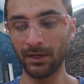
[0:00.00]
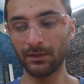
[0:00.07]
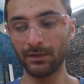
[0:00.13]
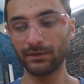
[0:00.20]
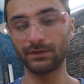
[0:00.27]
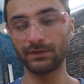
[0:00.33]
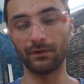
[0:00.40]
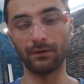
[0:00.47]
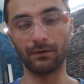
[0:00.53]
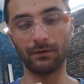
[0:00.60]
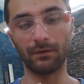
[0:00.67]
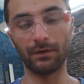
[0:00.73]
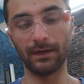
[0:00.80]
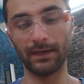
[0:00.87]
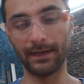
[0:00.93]

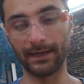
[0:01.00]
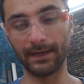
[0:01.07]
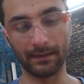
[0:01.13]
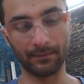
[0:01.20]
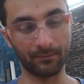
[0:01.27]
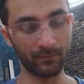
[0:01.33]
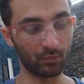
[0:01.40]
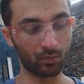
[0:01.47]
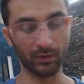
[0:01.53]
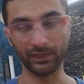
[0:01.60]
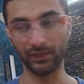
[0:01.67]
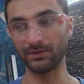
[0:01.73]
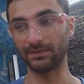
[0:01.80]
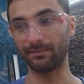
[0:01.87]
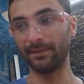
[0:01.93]
So when you
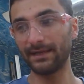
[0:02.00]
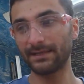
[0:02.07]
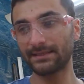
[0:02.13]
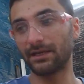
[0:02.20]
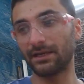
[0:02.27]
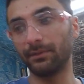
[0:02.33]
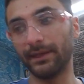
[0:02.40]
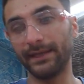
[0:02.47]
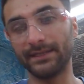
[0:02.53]
use a bandsaw blade,